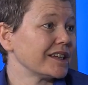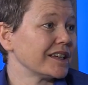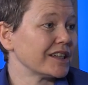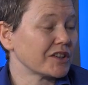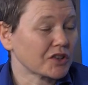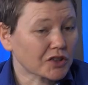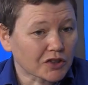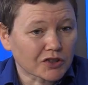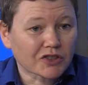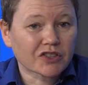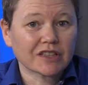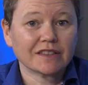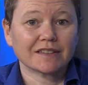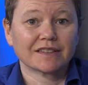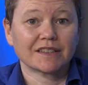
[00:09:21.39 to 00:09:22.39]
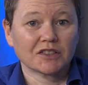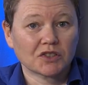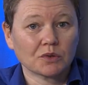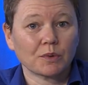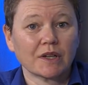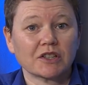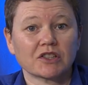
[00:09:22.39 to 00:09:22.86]
an urgent
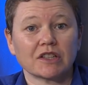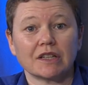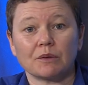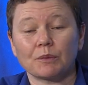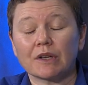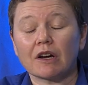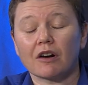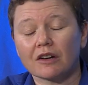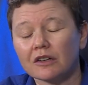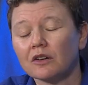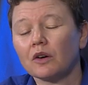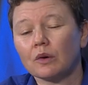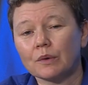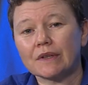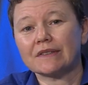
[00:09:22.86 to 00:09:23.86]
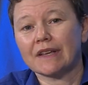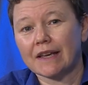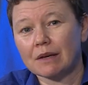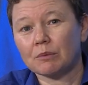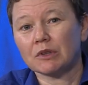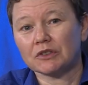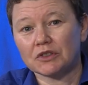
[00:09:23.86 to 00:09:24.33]
situation, and we aren't always
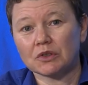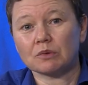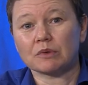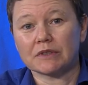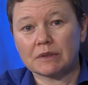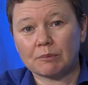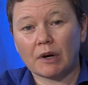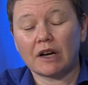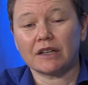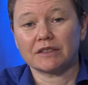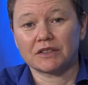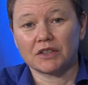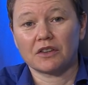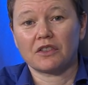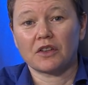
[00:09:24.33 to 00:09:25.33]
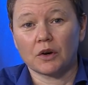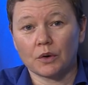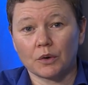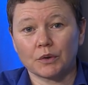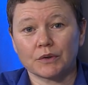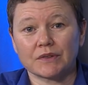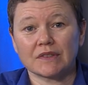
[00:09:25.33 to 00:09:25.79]
able to respond to
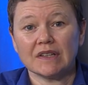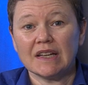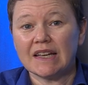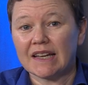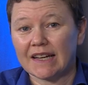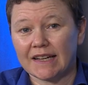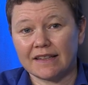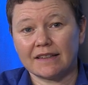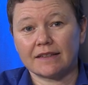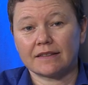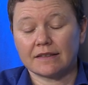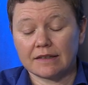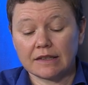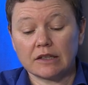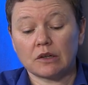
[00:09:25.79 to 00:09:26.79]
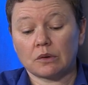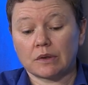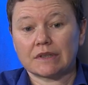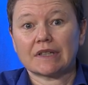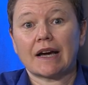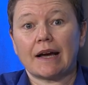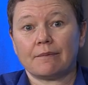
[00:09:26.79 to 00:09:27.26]
those in
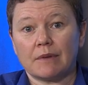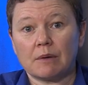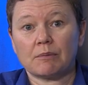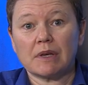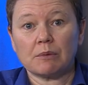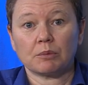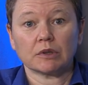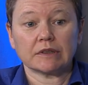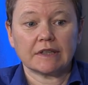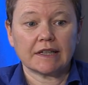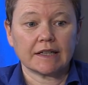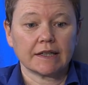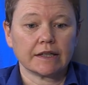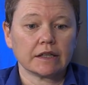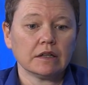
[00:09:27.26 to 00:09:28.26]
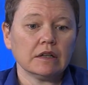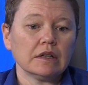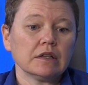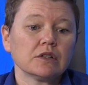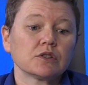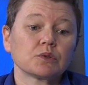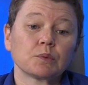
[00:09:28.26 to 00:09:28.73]
the time that people need.
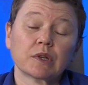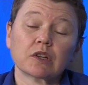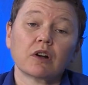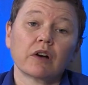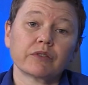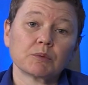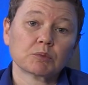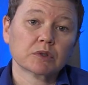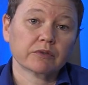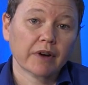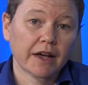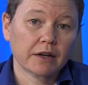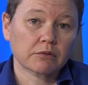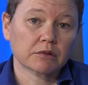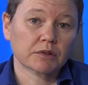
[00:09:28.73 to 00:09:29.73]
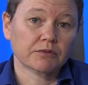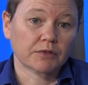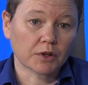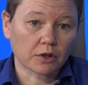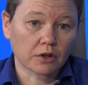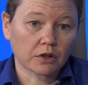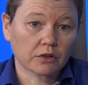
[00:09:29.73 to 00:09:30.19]
So we can often provide a
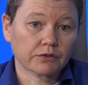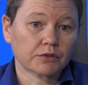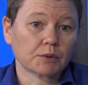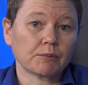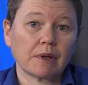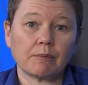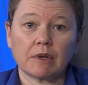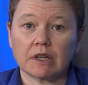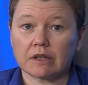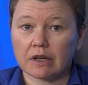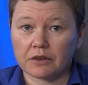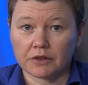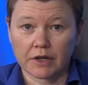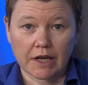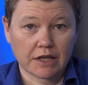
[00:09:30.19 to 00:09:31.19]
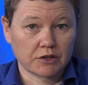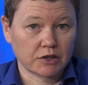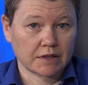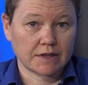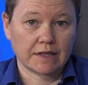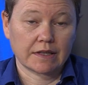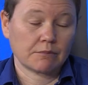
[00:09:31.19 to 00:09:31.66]
referral for maybe another
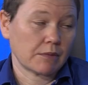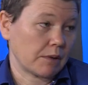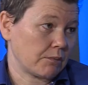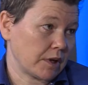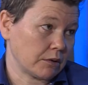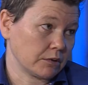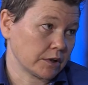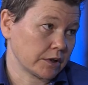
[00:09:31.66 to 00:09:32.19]
agency that might be able